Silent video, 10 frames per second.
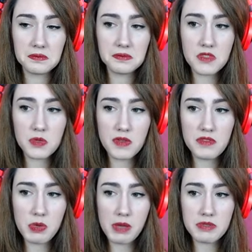So we have two
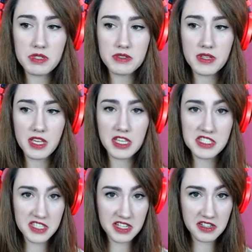options. I can
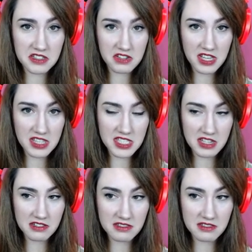sit here and drag this out.